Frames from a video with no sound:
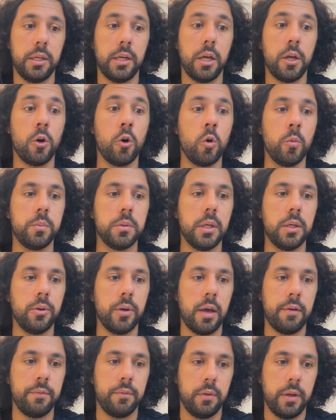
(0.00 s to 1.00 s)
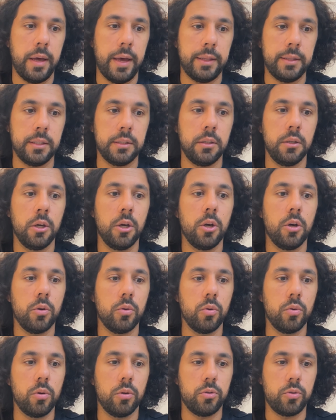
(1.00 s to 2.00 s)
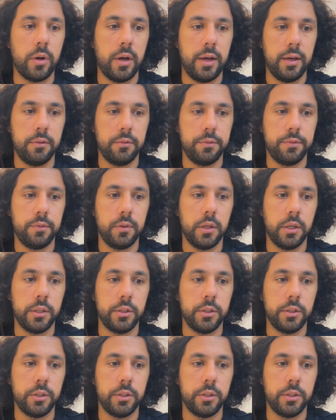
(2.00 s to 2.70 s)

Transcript: And I hope that you have added Google Drive